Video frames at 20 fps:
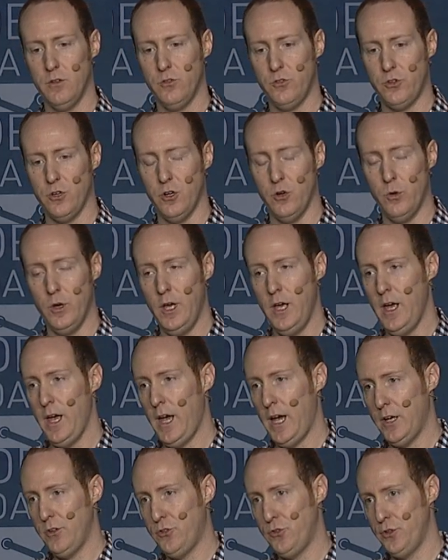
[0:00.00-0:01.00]
So
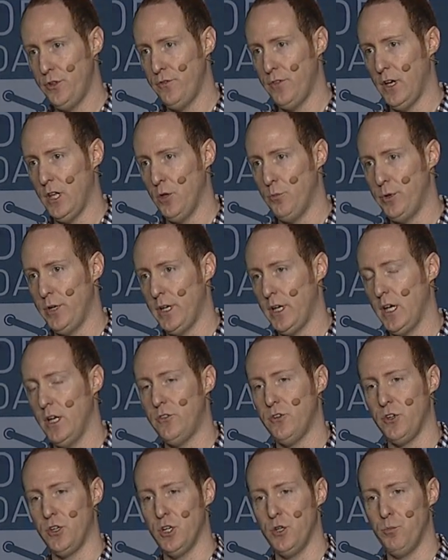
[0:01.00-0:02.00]
as you're developing,
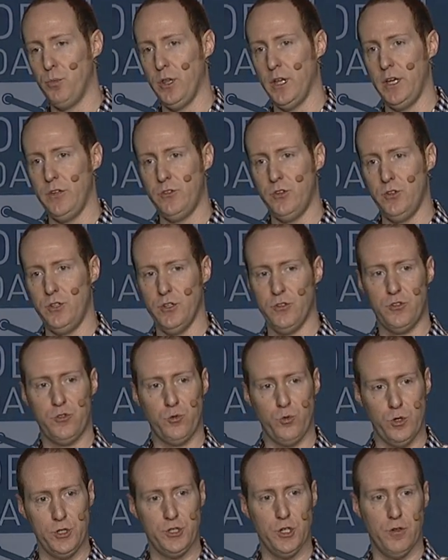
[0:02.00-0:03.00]
it's a good place to just
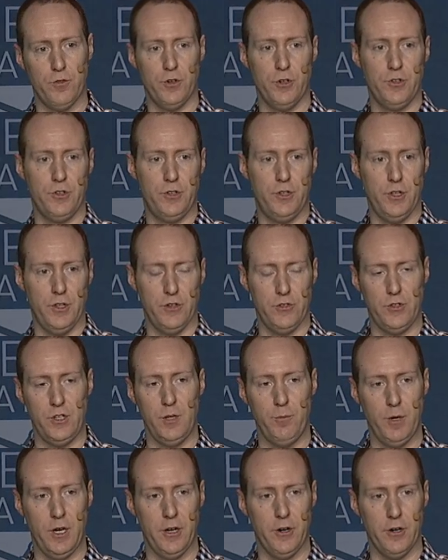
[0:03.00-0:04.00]
switch over to the
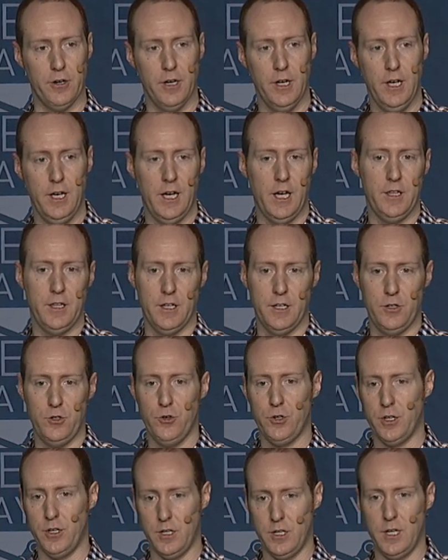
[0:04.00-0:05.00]
Steam header, and then you
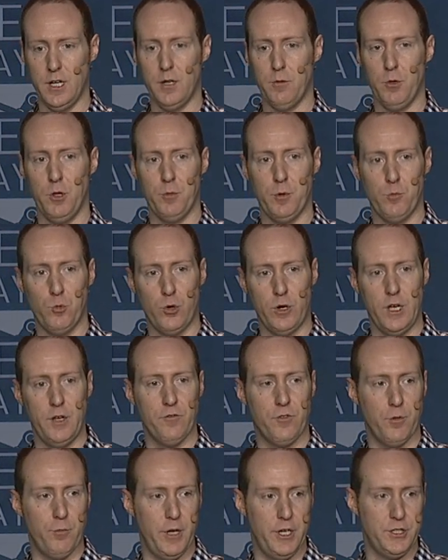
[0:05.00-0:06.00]
can get a little bit more
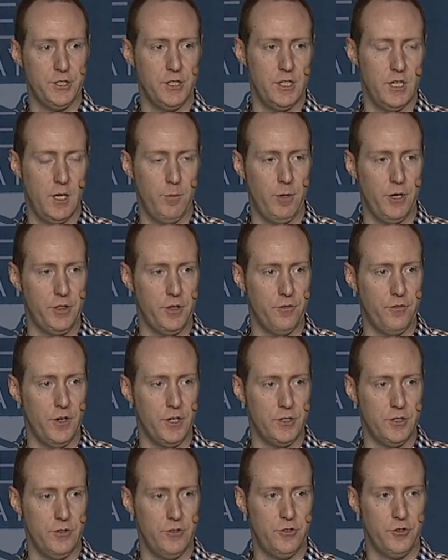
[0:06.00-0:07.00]
information about the
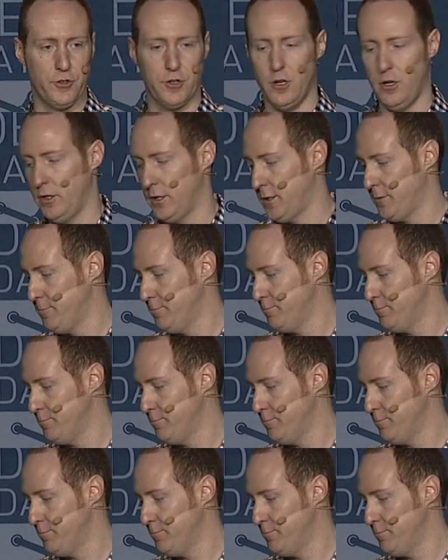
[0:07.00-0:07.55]
functions you're calling.